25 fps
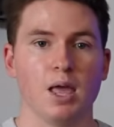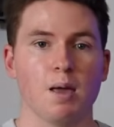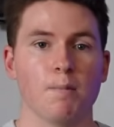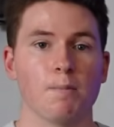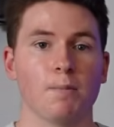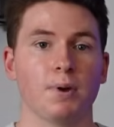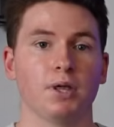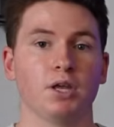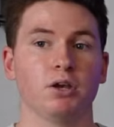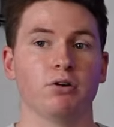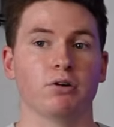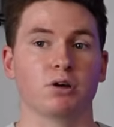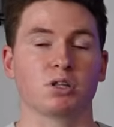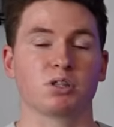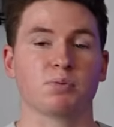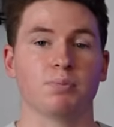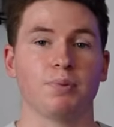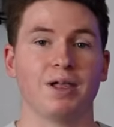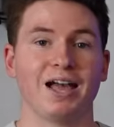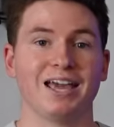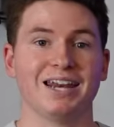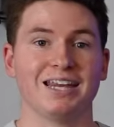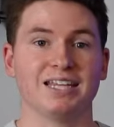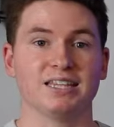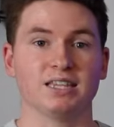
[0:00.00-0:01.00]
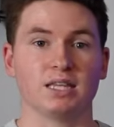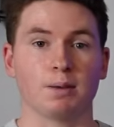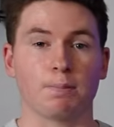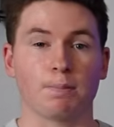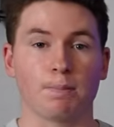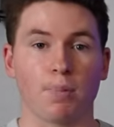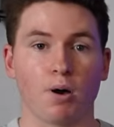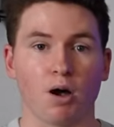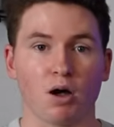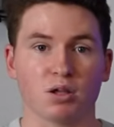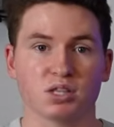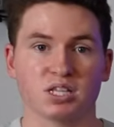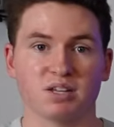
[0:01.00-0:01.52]
but you're explaining the
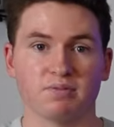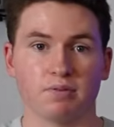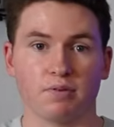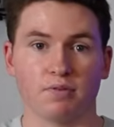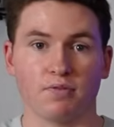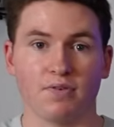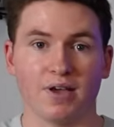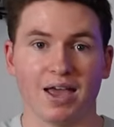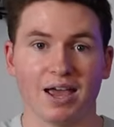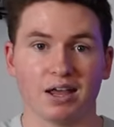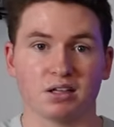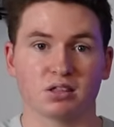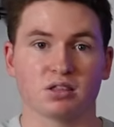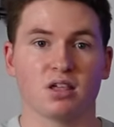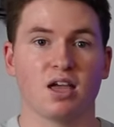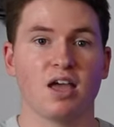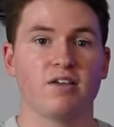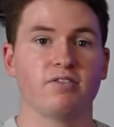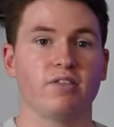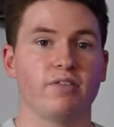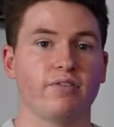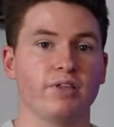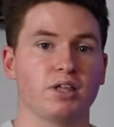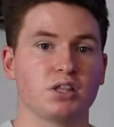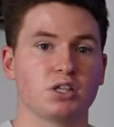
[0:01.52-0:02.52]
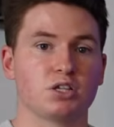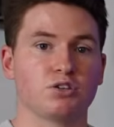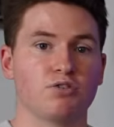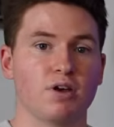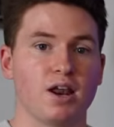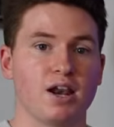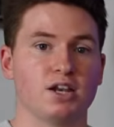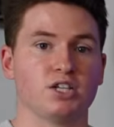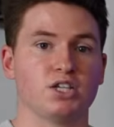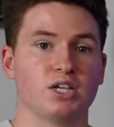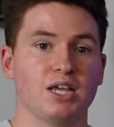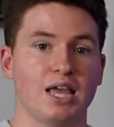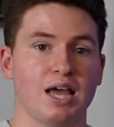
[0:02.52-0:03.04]
positive effects that this
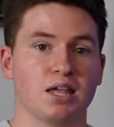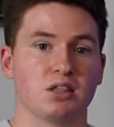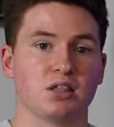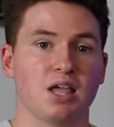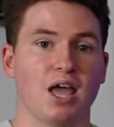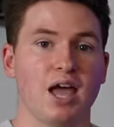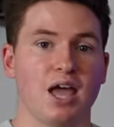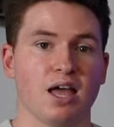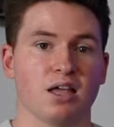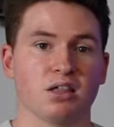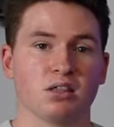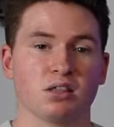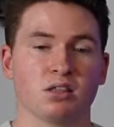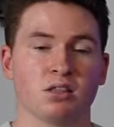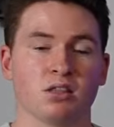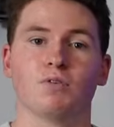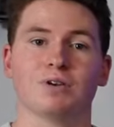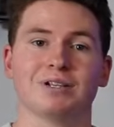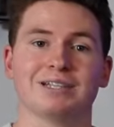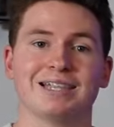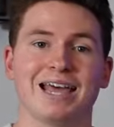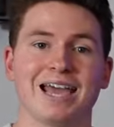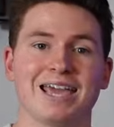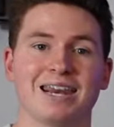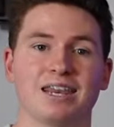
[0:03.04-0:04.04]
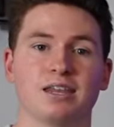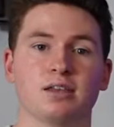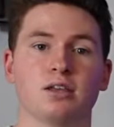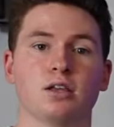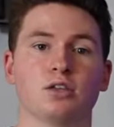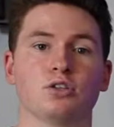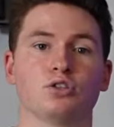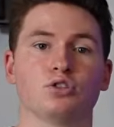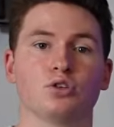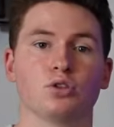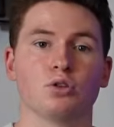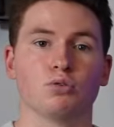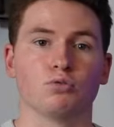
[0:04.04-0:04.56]
strategy has had related
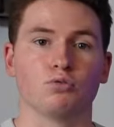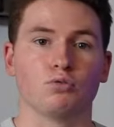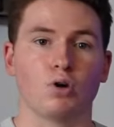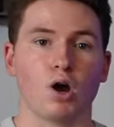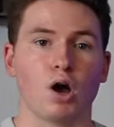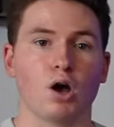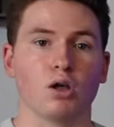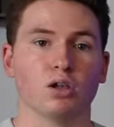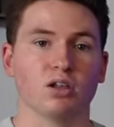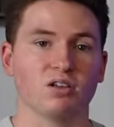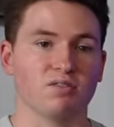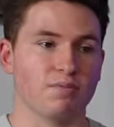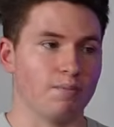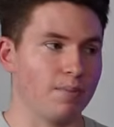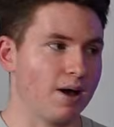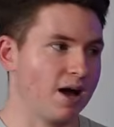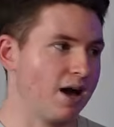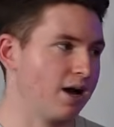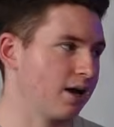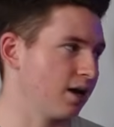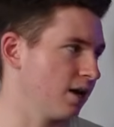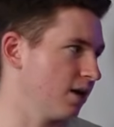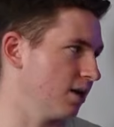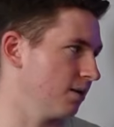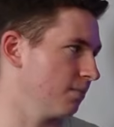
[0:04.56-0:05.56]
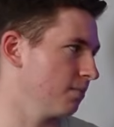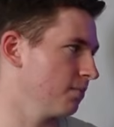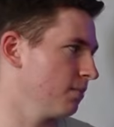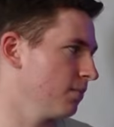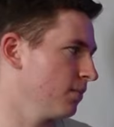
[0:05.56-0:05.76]
to the role of marketing.